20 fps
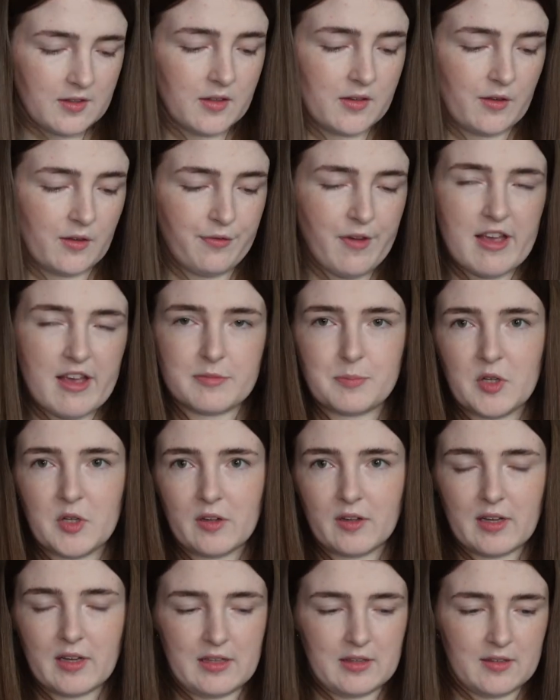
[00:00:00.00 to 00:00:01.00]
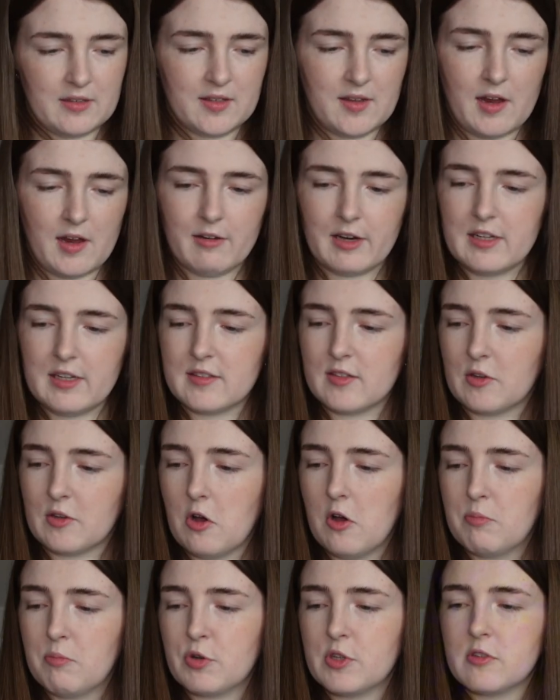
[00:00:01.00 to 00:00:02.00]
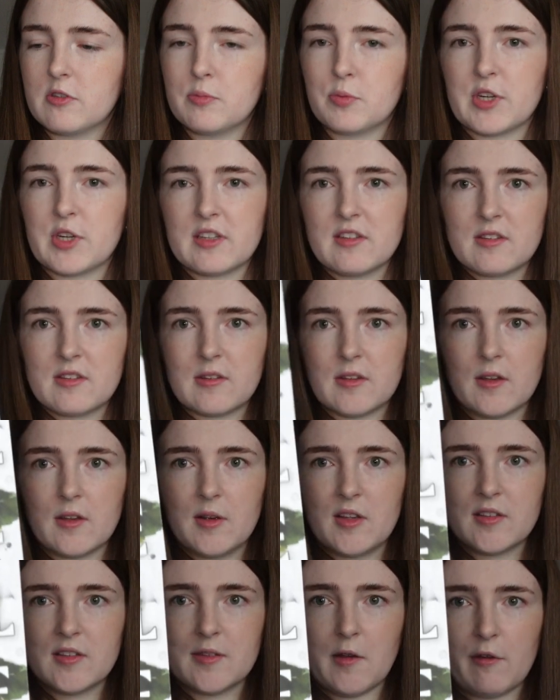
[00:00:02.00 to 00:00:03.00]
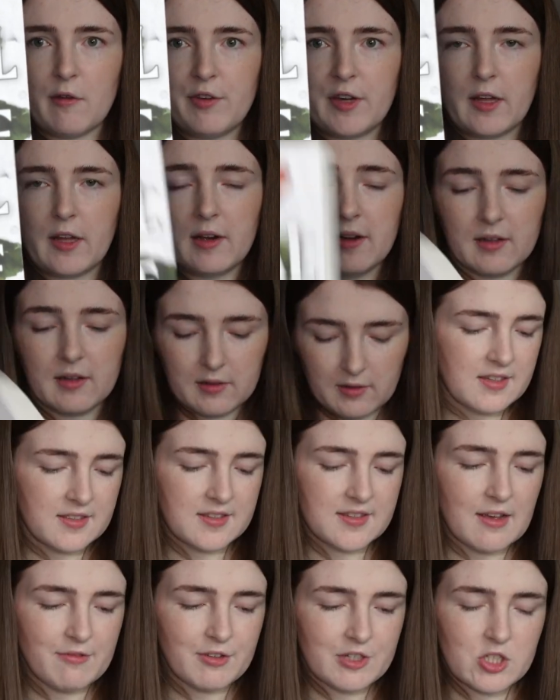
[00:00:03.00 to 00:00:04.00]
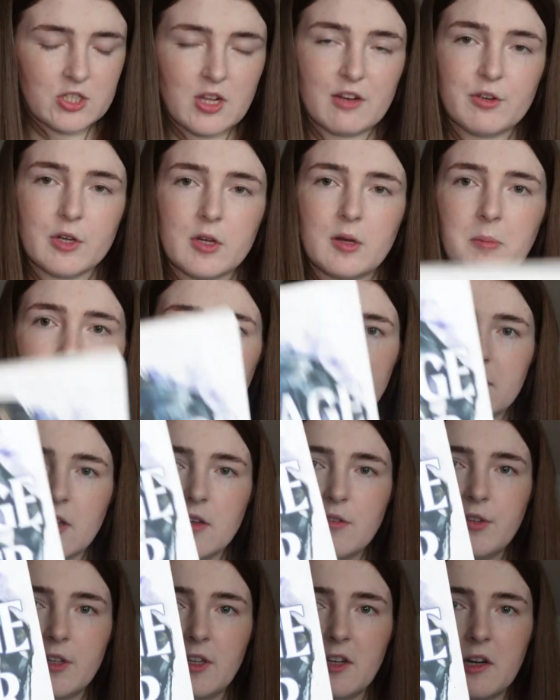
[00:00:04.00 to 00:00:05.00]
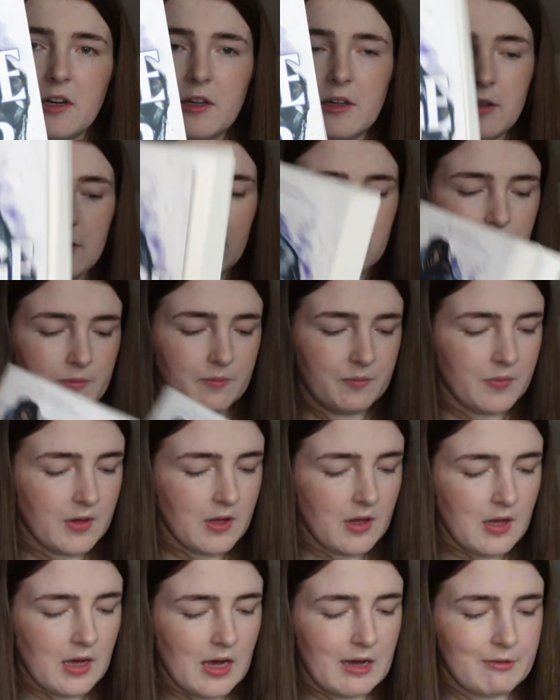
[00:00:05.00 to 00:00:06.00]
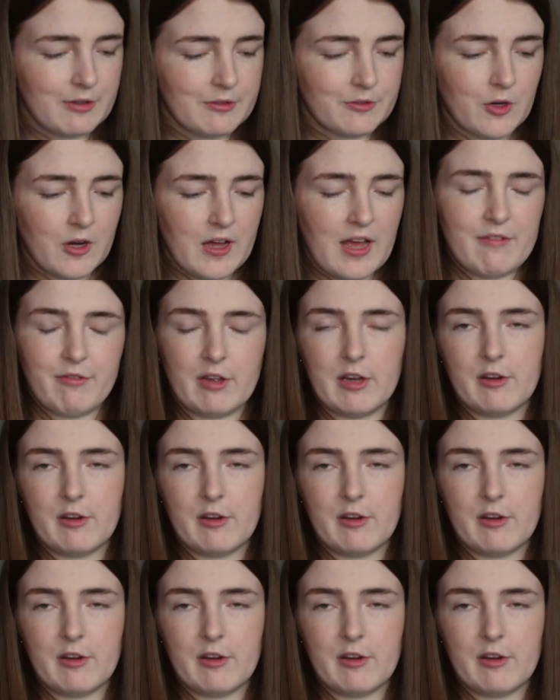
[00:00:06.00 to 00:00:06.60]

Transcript: is the 1st book in the series. We've got Brutal Prince, Sophie Lark, Savage Lover by Sophie Lark, and we've got Heavy